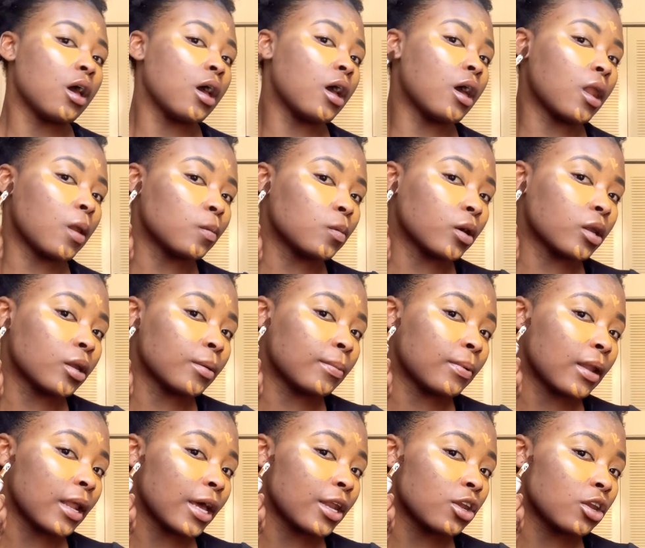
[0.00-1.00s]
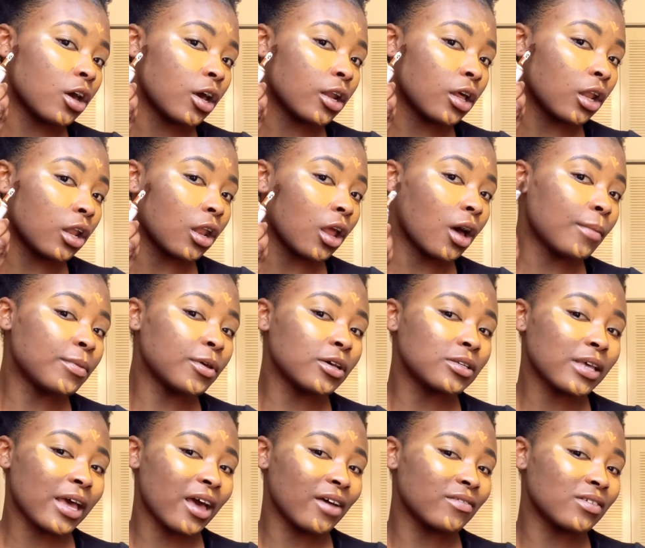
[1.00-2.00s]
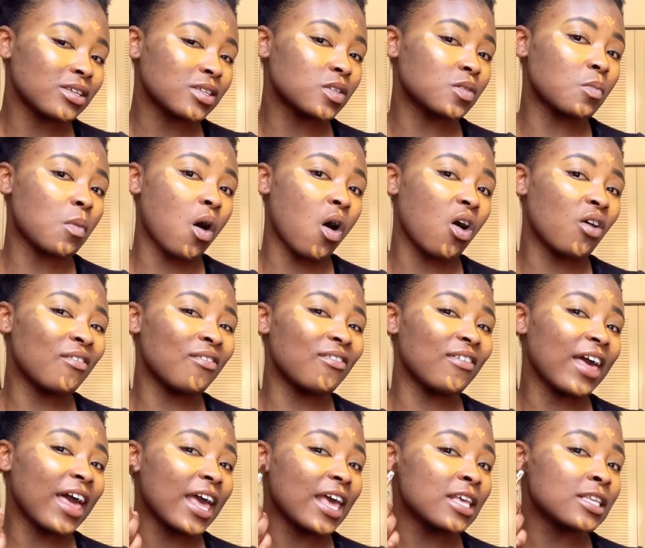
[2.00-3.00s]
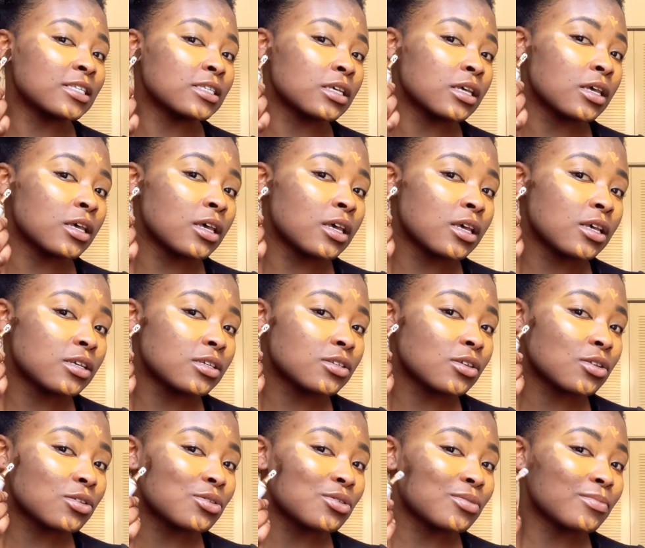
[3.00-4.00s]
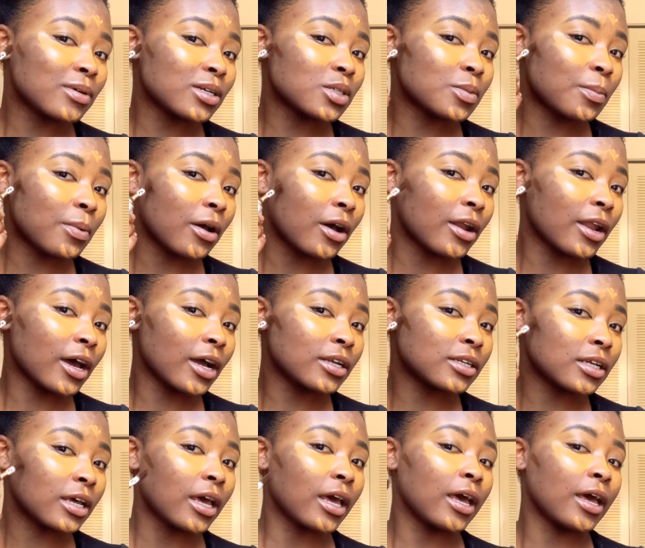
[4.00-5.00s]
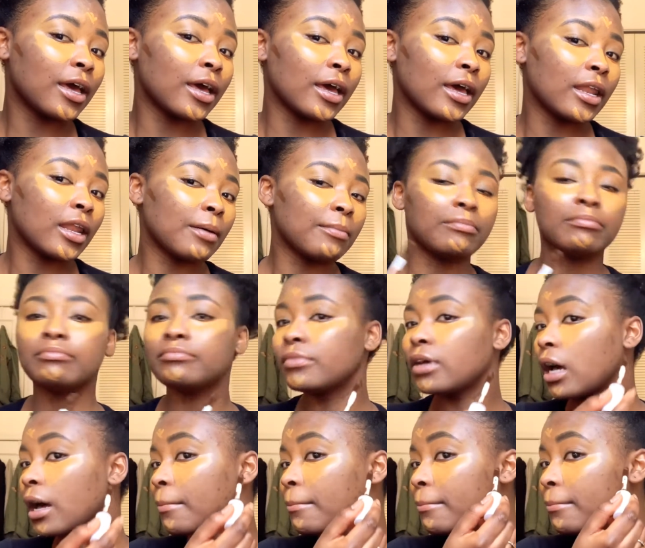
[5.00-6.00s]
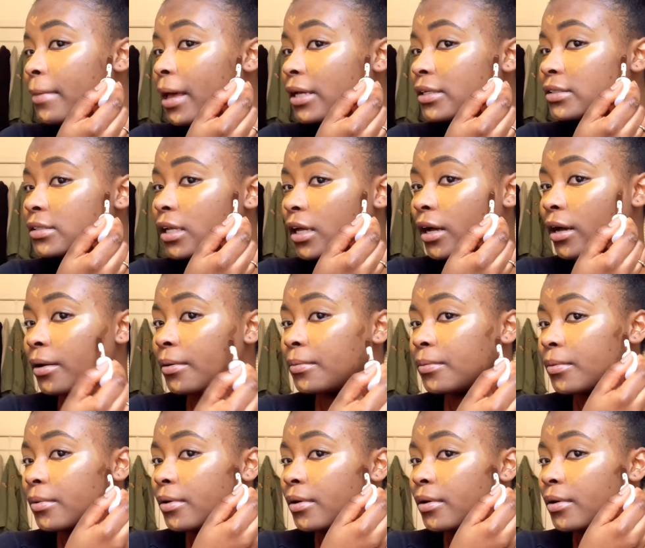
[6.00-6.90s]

And I'm gonna apply not a lot because I have a small face, so too much product and I'm messed up.